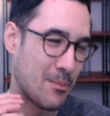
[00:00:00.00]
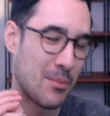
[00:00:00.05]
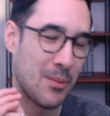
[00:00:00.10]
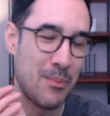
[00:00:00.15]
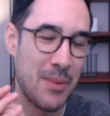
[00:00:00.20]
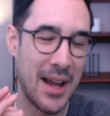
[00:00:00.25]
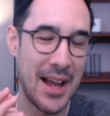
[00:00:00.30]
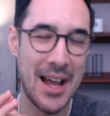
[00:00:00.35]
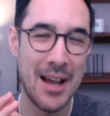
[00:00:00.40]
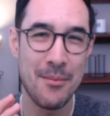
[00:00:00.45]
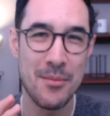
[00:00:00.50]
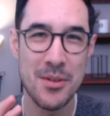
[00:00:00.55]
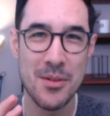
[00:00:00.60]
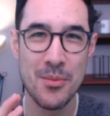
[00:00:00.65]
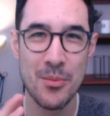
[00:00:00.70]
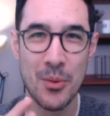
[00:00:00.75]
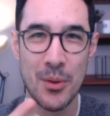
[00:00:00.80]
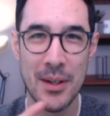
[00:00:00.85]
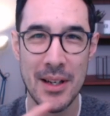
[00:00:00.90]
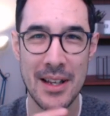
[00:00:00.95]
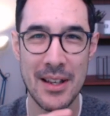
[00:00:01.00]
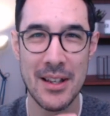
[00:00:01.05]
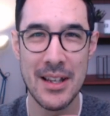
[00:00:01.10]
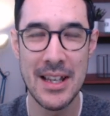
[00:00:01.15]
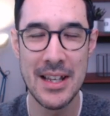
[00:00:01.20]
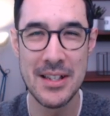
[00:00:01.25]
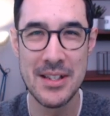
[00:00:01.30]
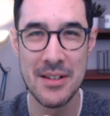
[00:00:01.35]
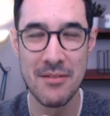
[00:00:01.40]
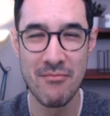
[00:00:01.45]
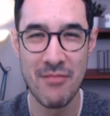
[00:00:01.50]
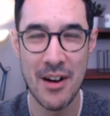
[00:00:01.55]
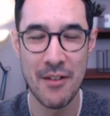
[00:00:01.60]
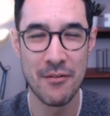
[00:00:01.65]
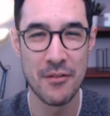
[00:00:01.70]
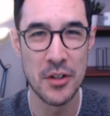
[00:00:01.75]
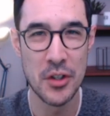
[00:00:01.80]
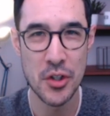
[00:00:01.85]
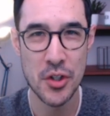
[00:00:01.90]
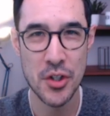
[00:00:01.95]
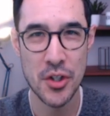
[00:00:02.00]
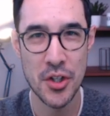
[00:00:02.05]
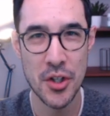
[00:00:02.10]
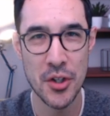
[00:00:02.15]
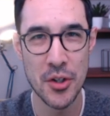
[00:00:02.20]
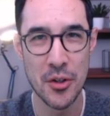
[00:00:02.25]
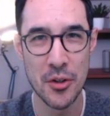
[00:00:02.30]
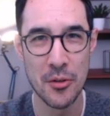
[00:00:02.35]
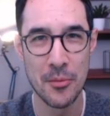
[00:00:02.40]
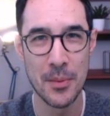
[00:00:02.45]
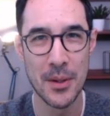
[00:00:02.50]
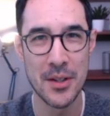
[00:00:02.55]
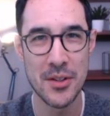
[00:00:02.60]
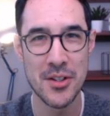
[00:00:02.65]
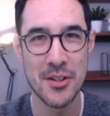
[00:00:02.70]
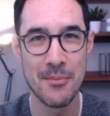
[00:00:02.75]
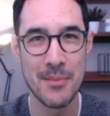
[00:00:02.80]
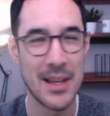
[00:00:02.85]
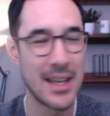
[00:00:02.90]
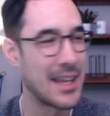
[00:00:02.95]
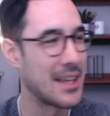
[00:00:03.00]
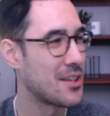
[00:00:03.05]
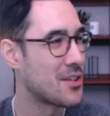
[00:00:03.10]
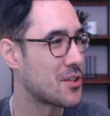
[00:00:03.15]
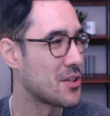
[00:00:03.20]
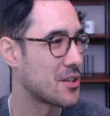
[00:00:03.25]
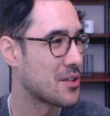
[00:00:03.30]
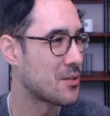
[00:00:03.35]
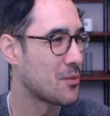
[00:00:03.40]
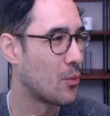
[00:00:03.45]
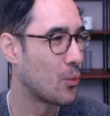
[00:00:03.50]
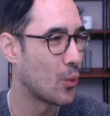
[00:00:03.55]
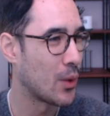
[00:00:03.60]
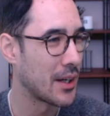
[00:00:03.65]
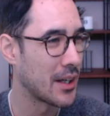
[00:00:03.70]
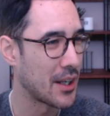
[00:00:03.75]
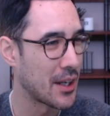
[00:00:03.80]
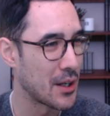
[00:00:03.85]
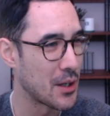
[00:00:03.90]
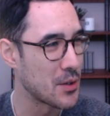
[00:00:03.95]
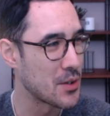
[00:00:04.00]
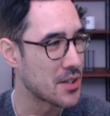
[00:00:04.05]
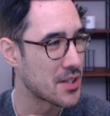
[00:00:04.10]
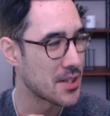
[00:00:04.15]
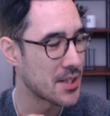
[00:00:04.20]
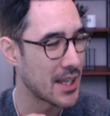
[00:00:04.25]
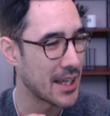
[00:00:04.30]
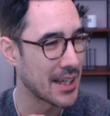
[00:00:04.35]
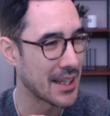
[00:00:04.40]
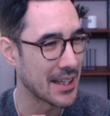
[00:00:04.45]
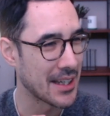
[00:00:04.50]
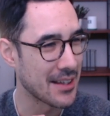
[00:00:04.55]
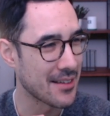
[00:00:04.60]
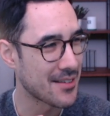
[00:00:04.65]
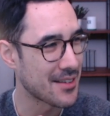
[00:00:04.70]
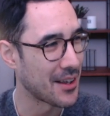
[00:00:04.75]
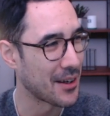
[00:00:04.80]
perhaps what it is in reference to, but to me, it's just one of those things.